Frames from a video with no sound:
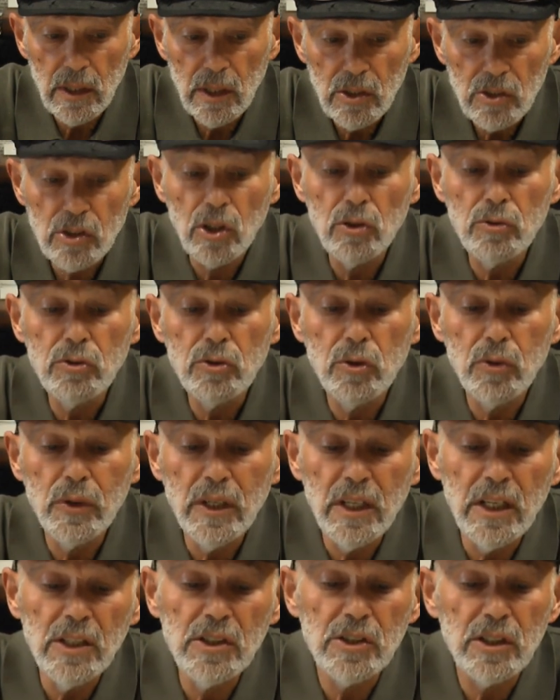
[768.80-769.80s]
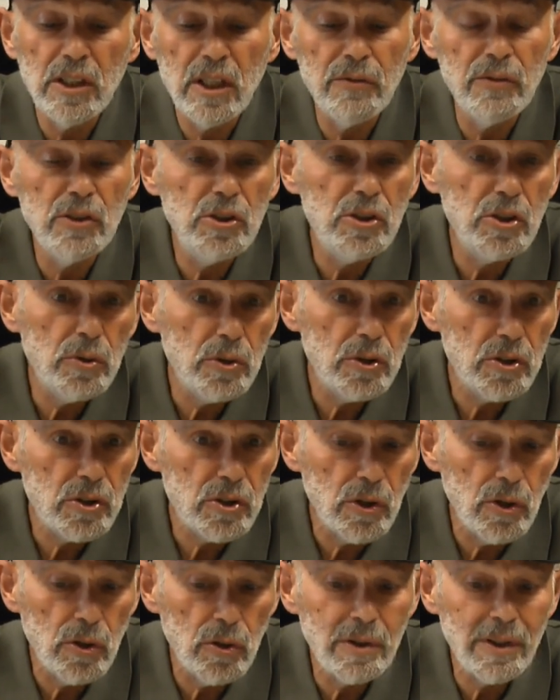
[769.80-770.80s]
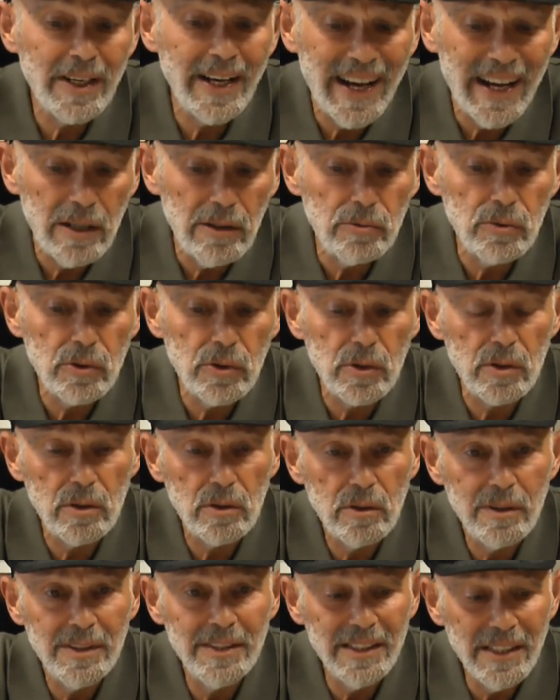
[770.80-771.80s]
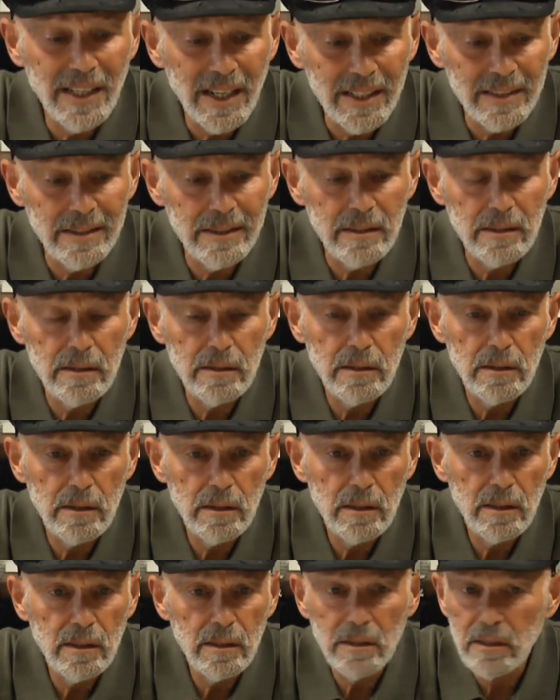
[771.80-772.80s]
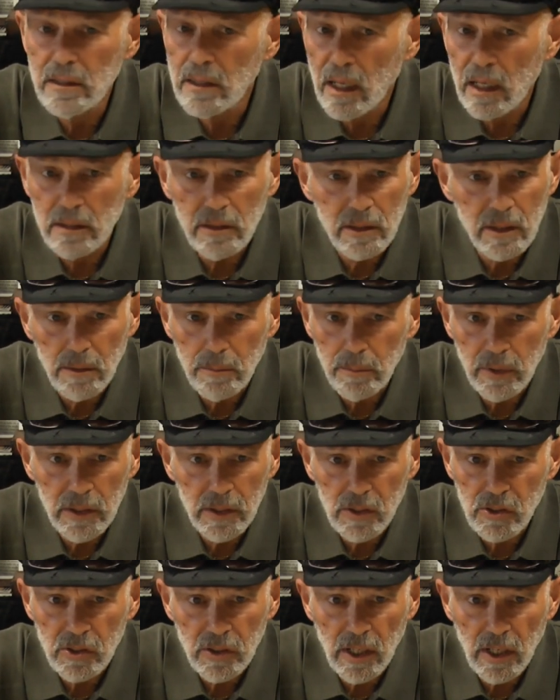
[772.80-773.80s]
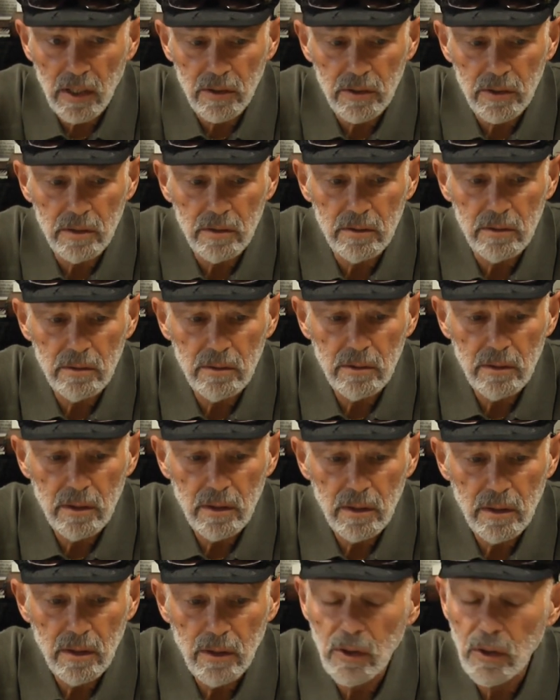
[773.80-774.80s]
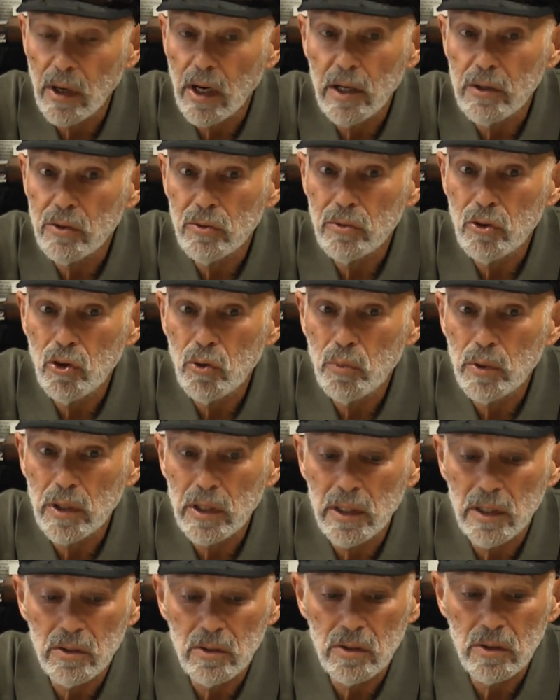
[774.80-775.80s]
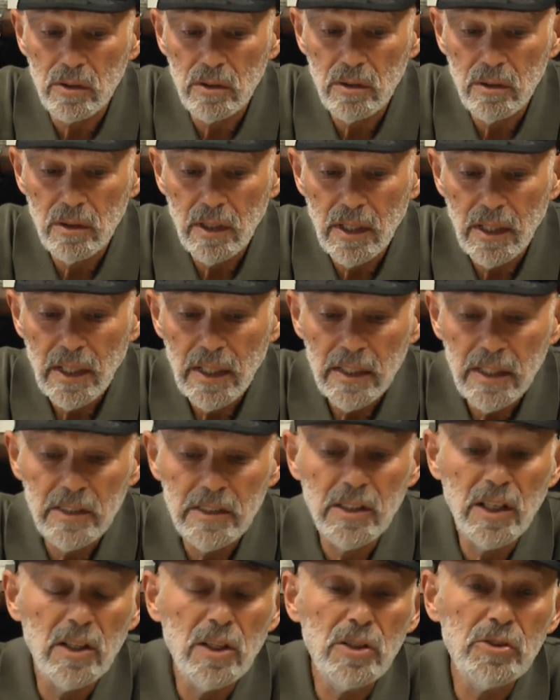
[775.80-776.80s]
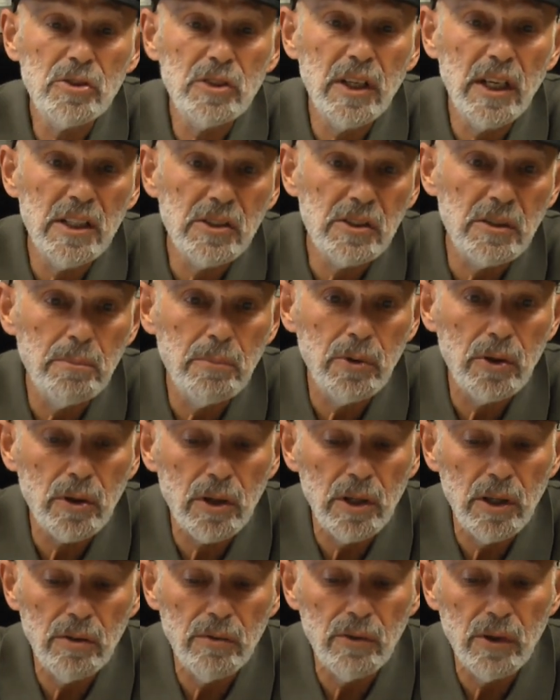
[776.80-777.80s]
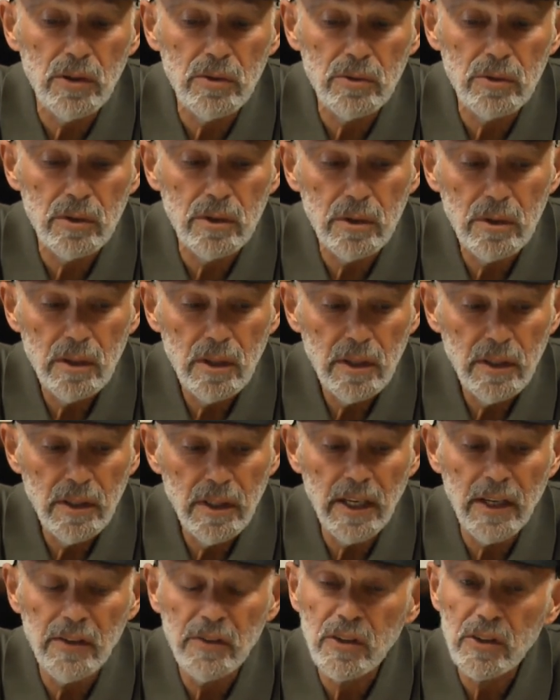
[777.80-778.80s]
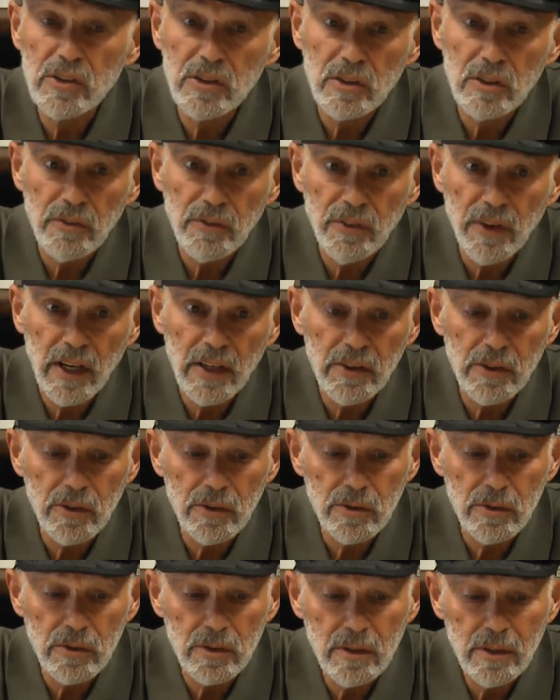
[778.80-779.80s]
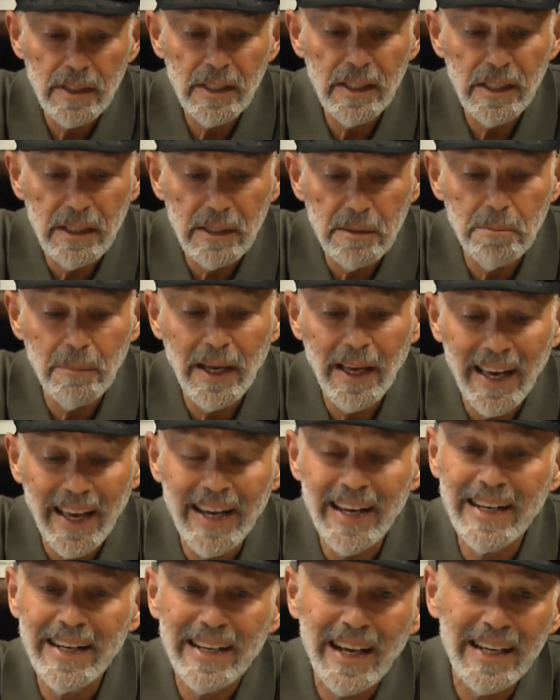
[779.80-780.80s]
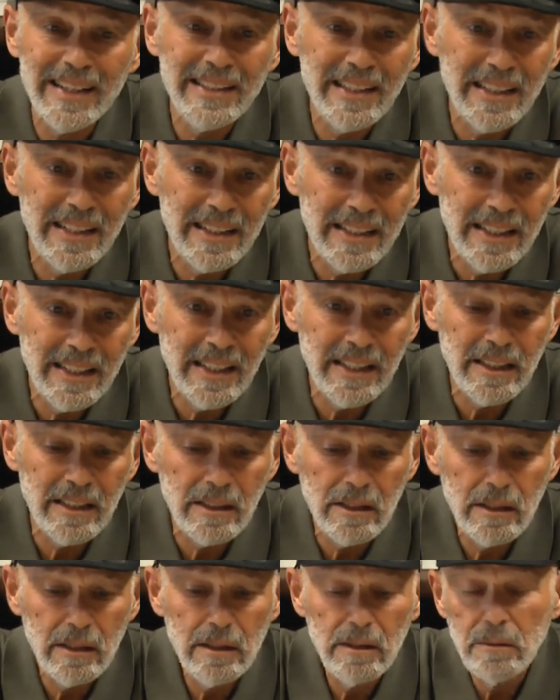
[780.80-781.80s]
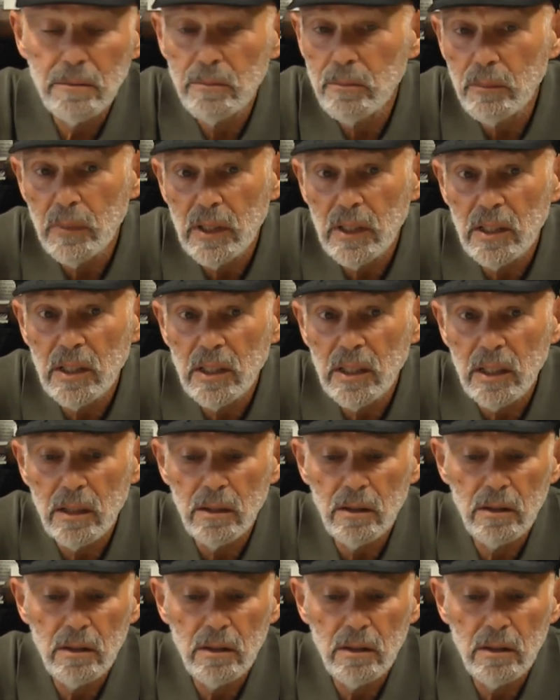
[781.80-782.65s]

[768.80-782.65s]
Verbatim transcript: So too, each and every Jewish soul counts. None, none can be discarded. There are no duplicates. As Hillel states in Pirkei Avot, the Ethics of the Fathers, Im Ein Ani Li, Mi Li.